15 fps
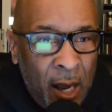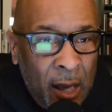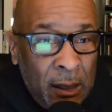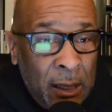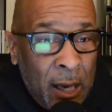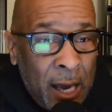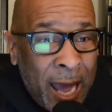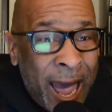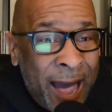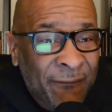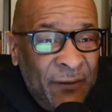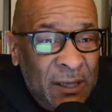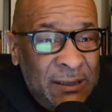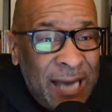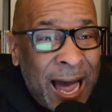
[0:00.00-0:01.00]
have
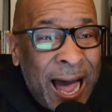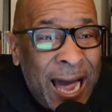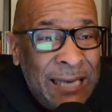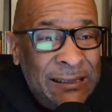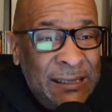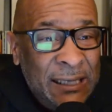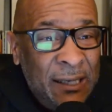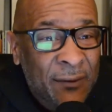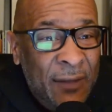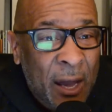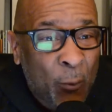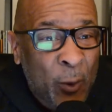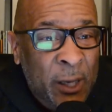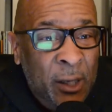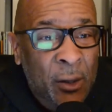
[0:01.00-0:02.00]
this idea that
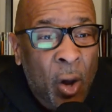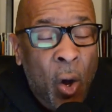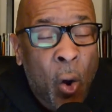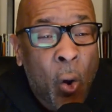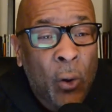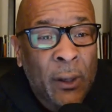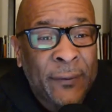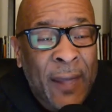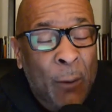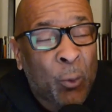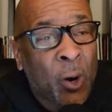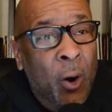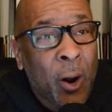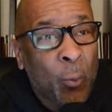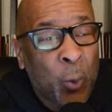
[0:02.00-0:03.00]
we can own, that
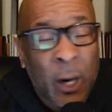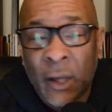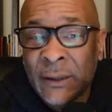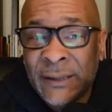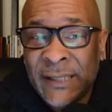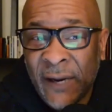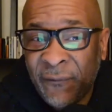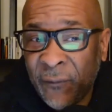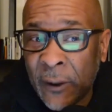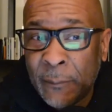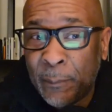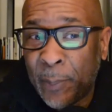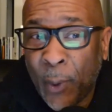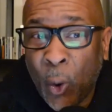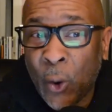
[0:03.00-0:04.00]
we're a different
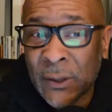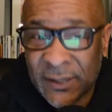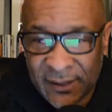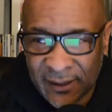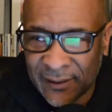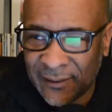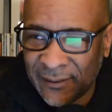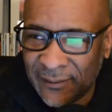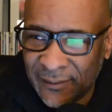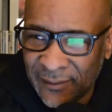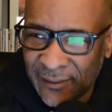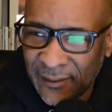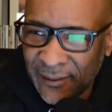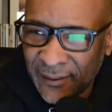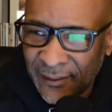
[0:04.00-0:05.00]
person
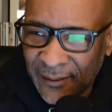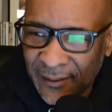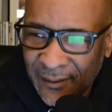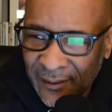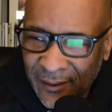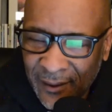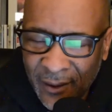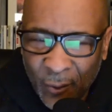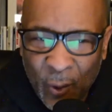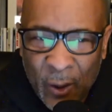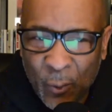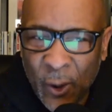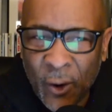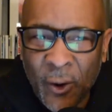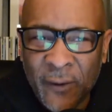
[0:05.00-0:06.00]
when
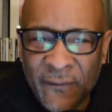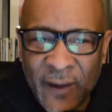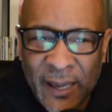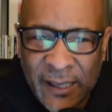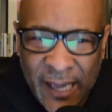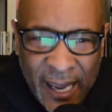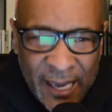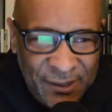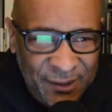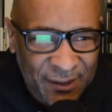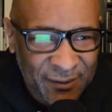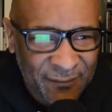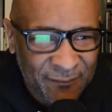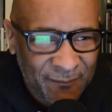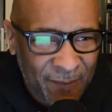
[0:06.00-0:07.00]
we're on vacation.
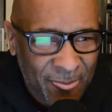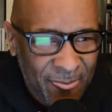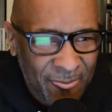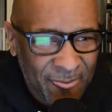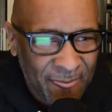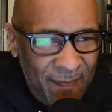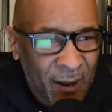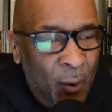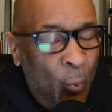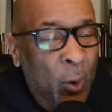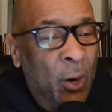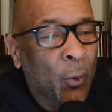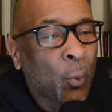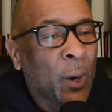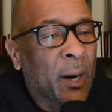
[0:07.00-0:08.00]

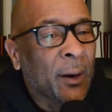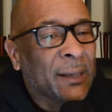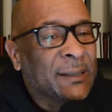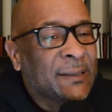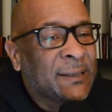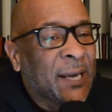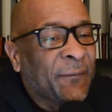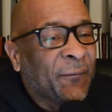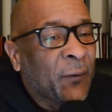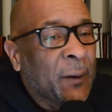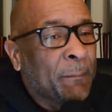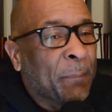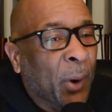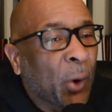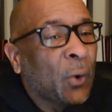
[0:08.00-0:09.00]
We're a different
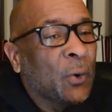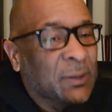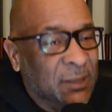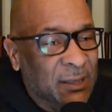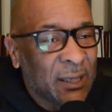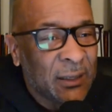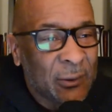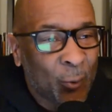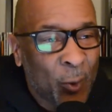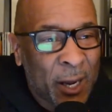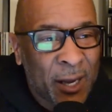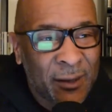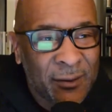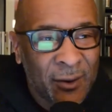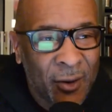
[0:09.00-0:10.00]
person
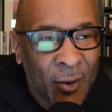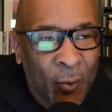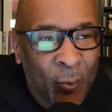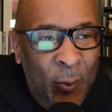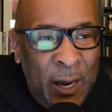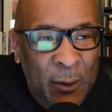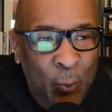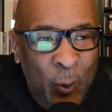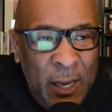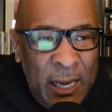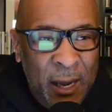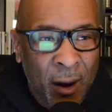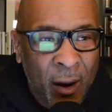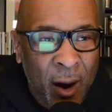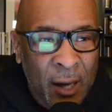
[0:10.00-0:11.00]
when we are